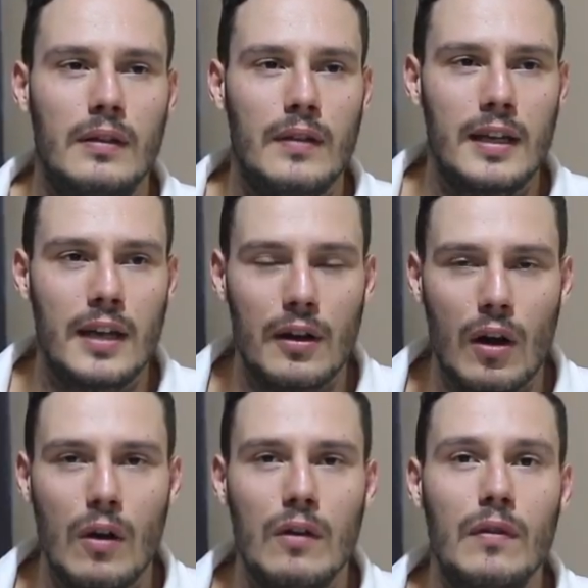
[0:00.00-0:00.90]
They get
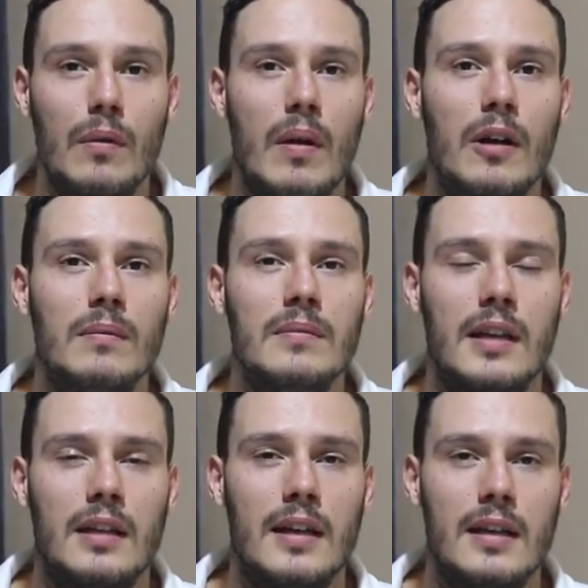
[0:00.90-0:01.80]
overwhelmed
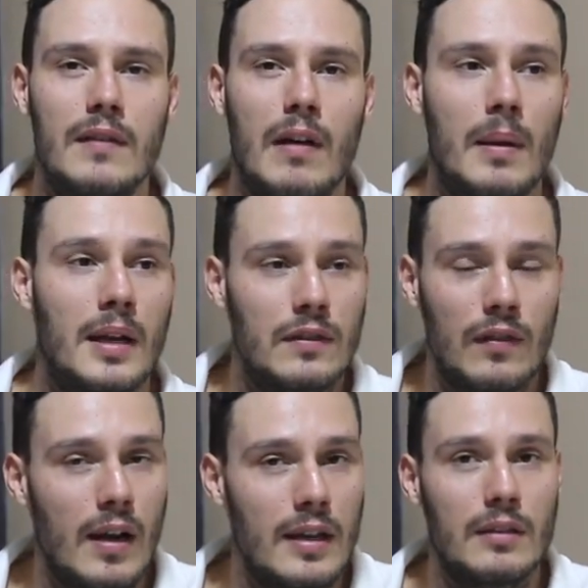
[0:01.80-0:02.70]
and they give up. And that's fine.